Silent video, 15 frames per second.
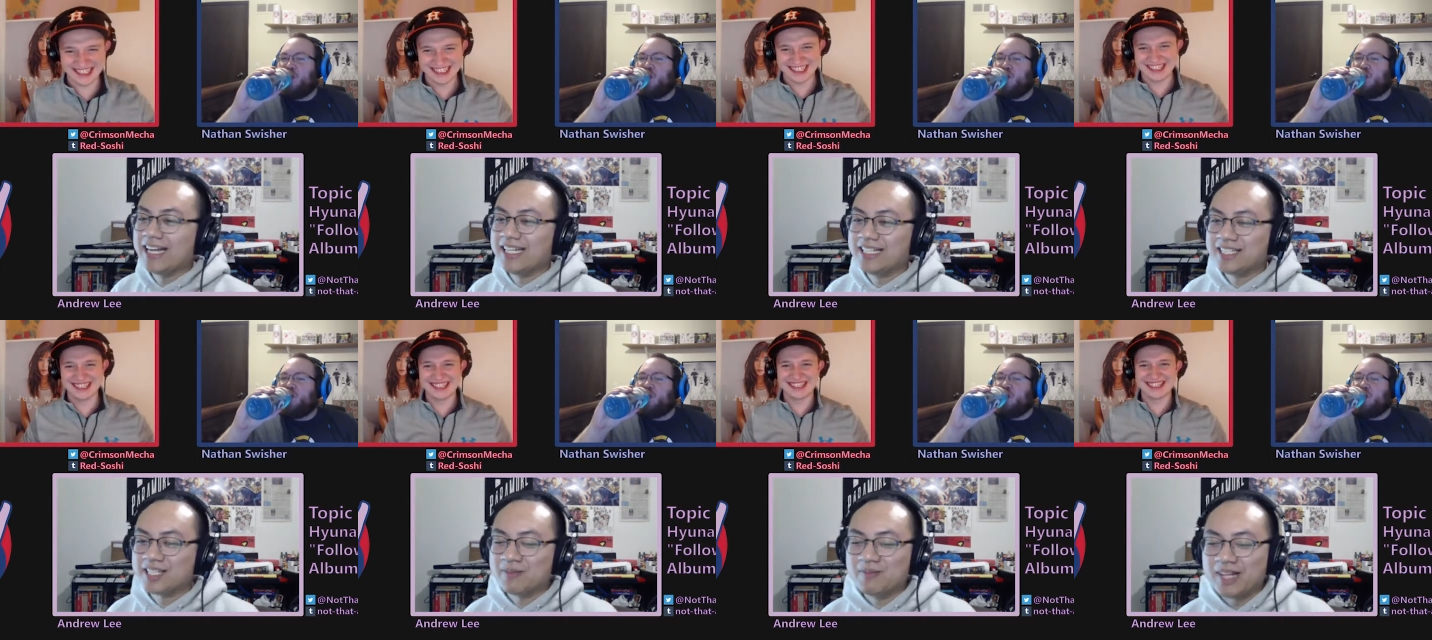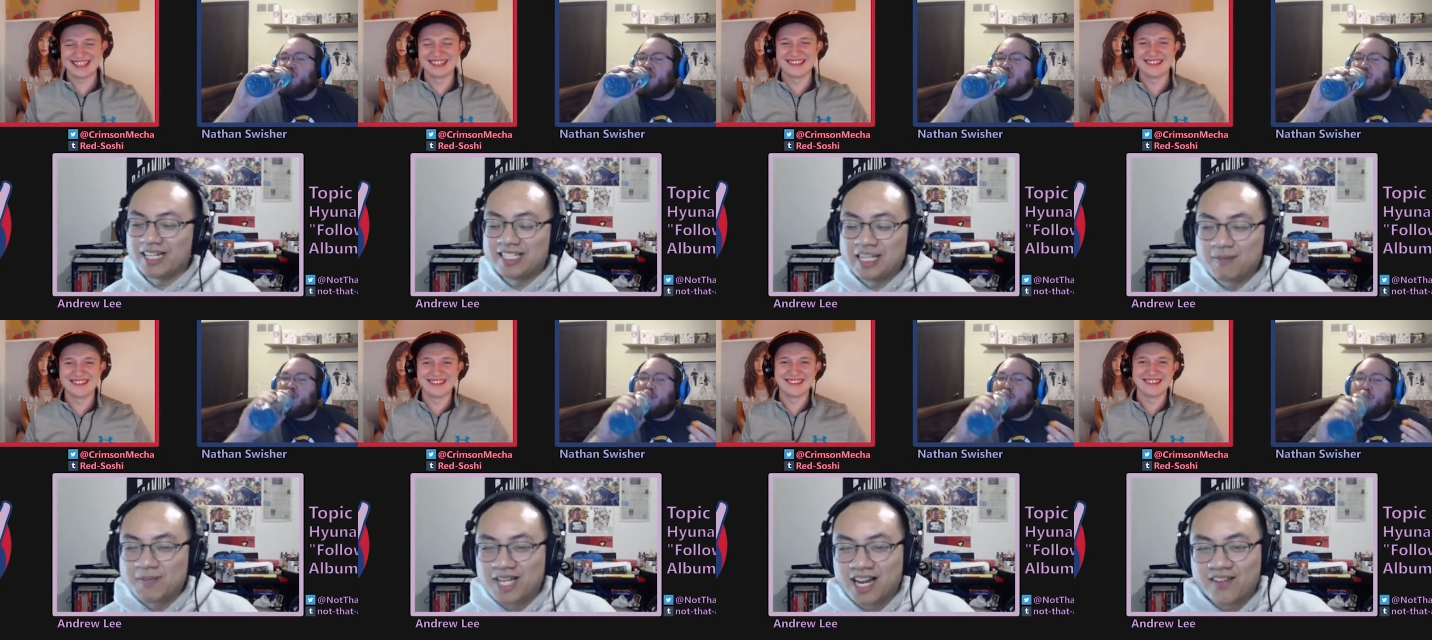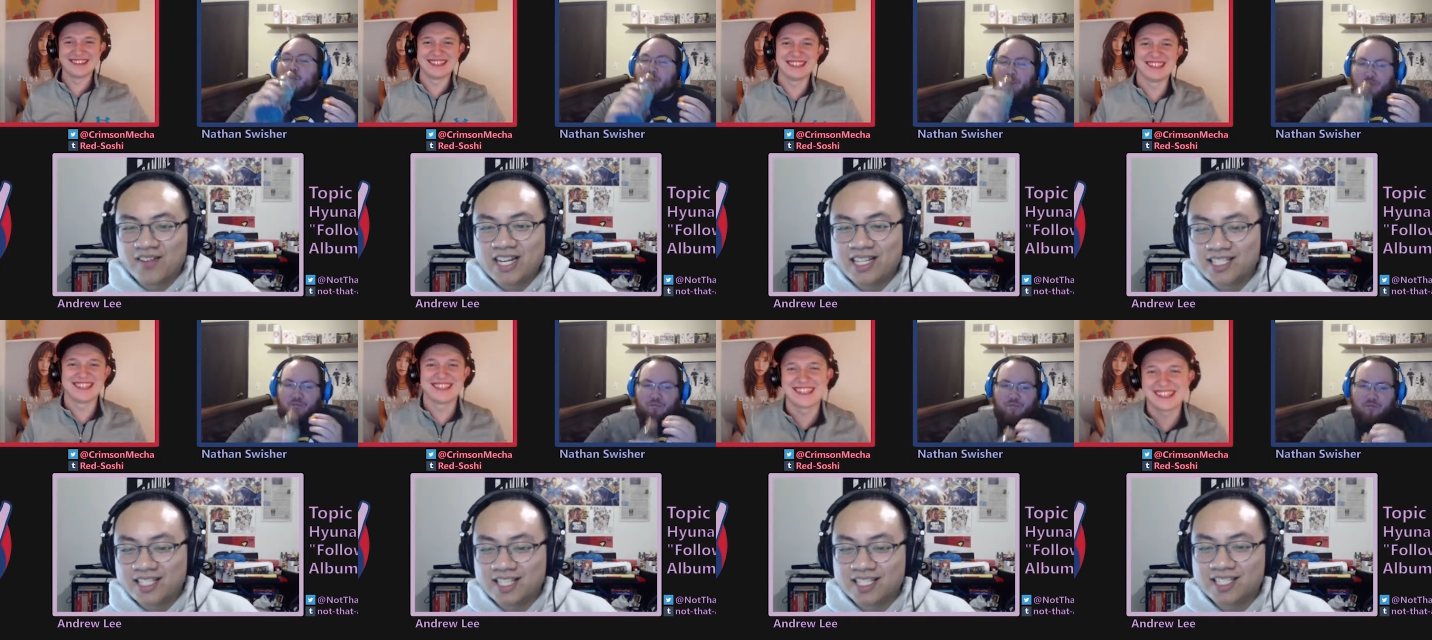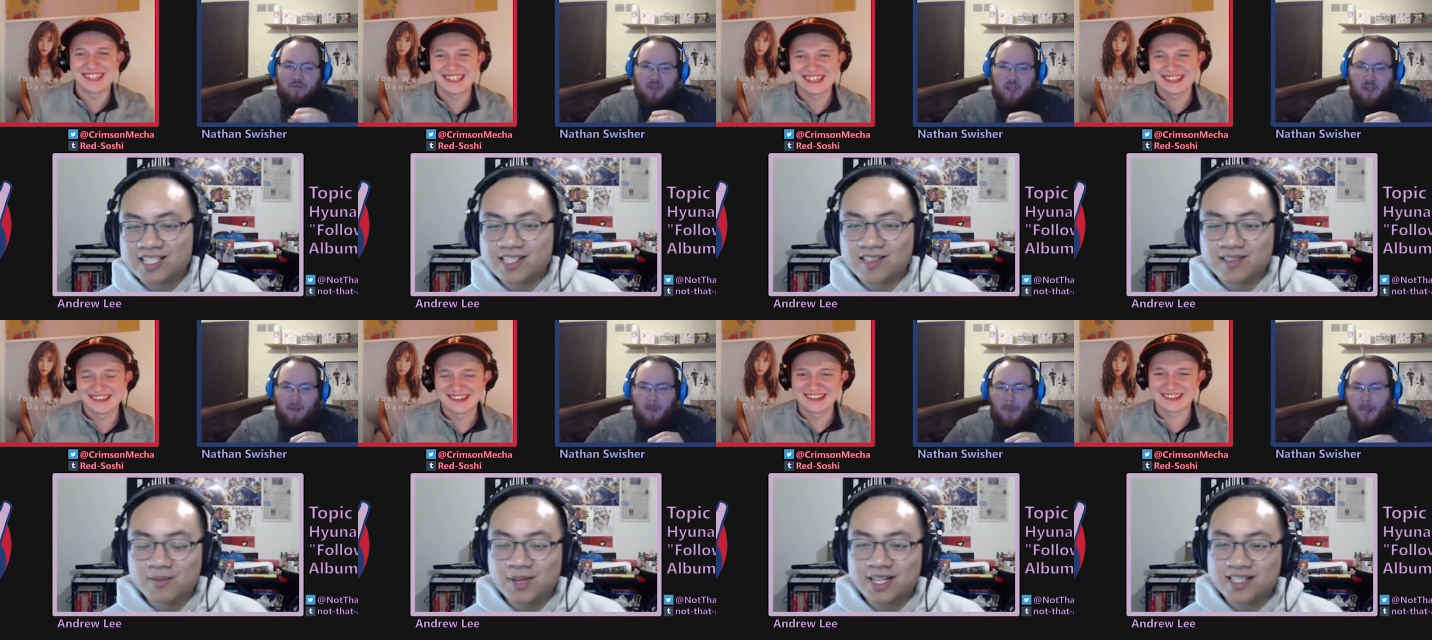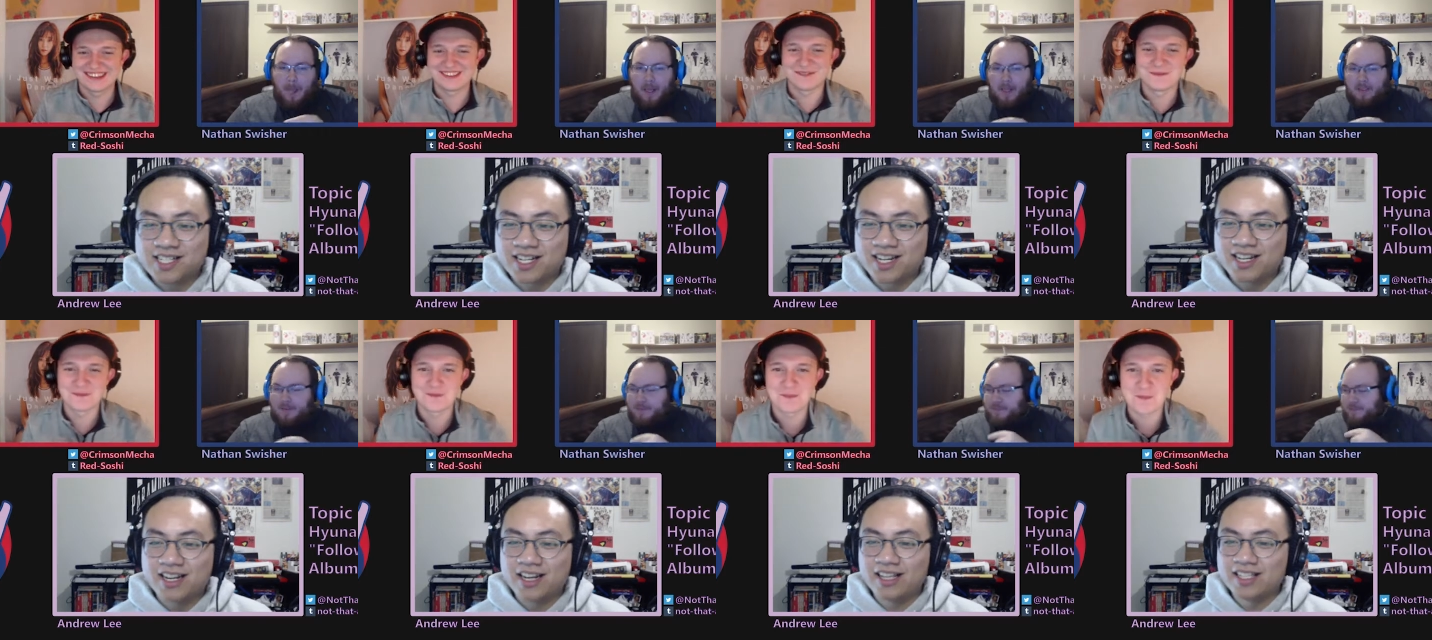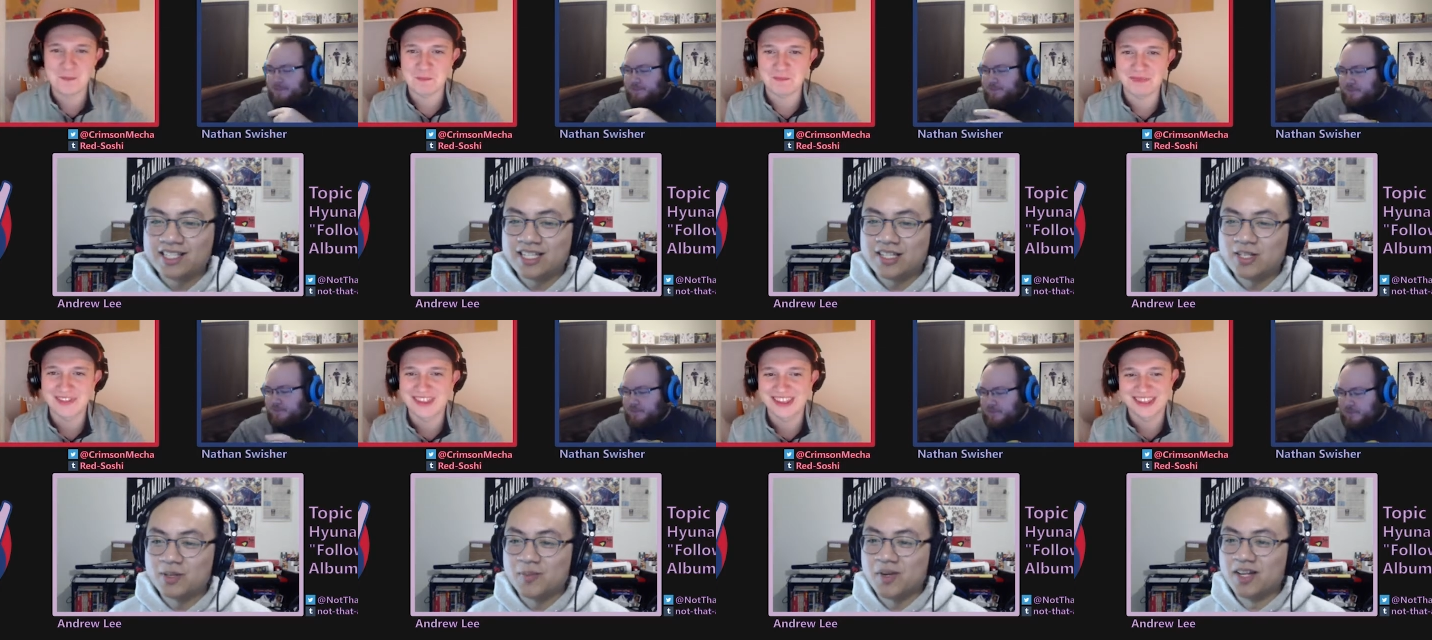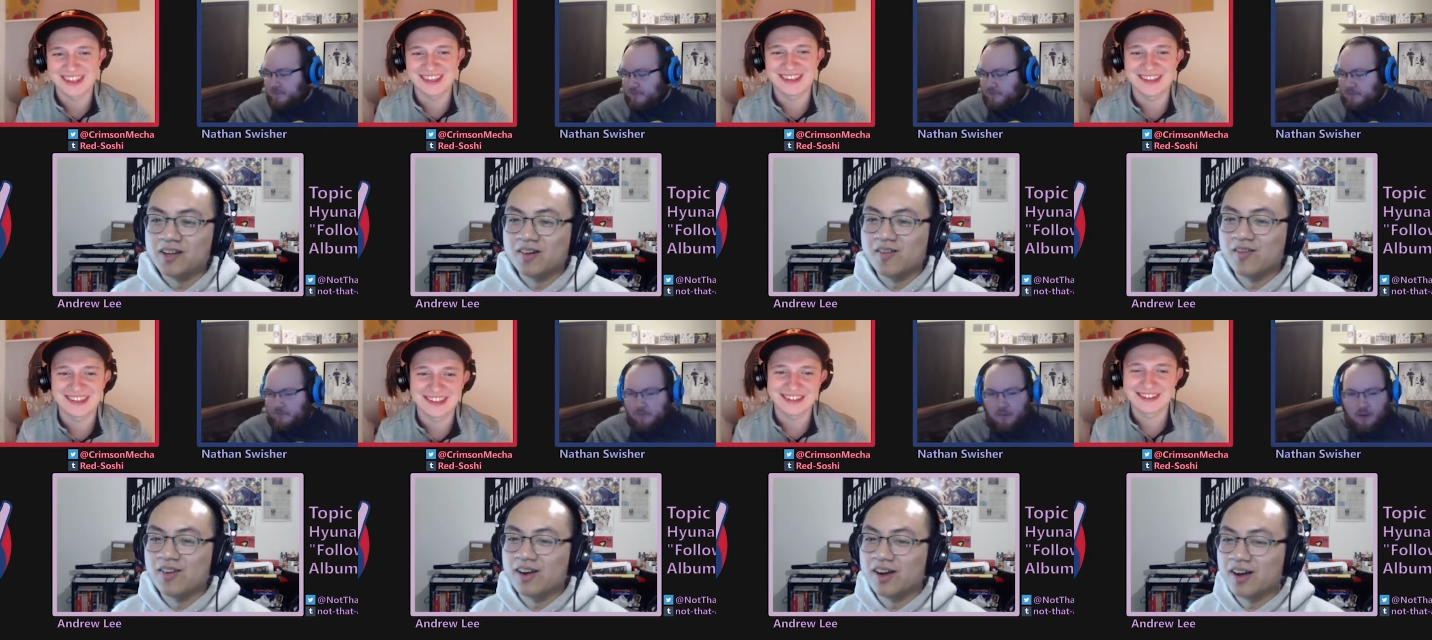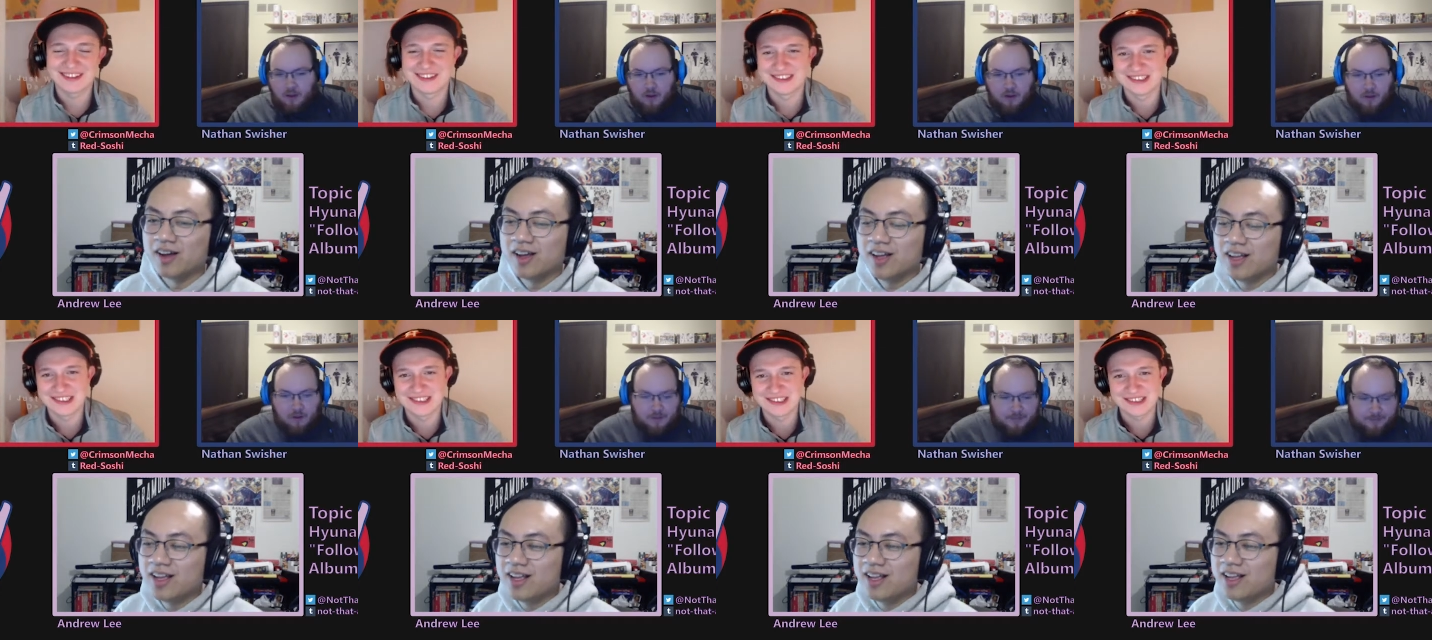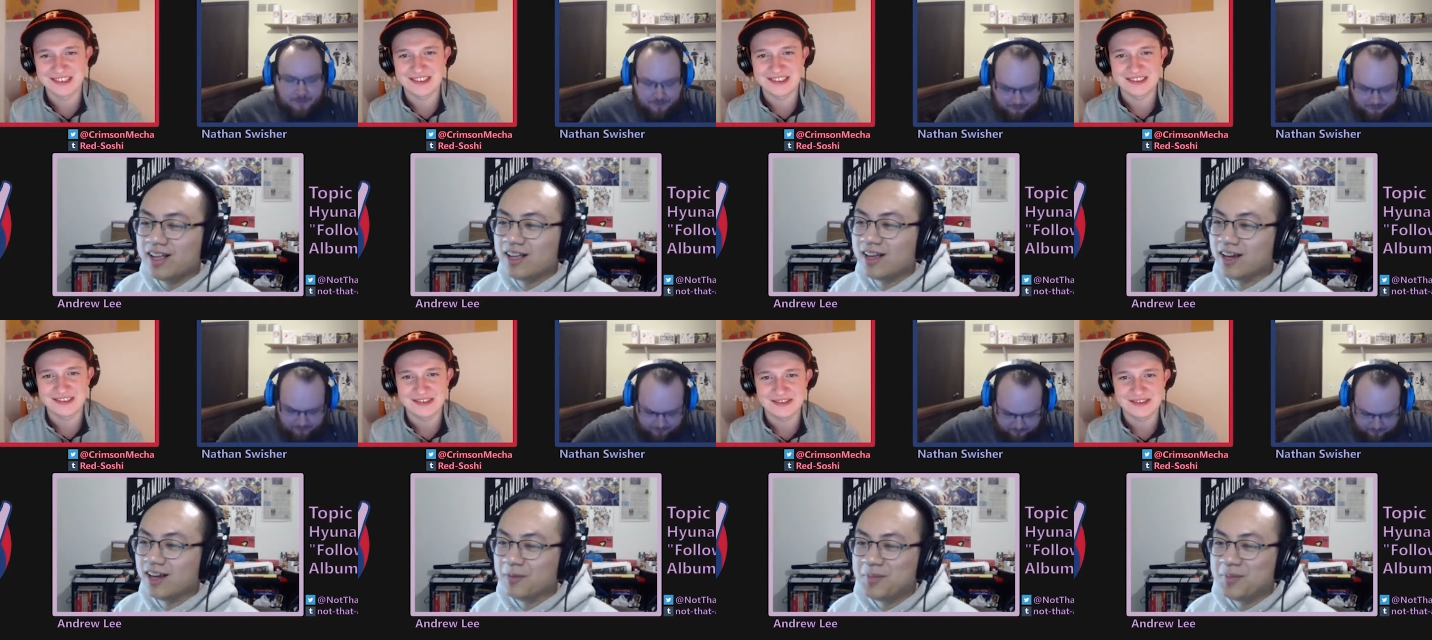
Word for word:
Speaker 1: did some like deep diving into this song because I kind I listened to a bit of uh, uh,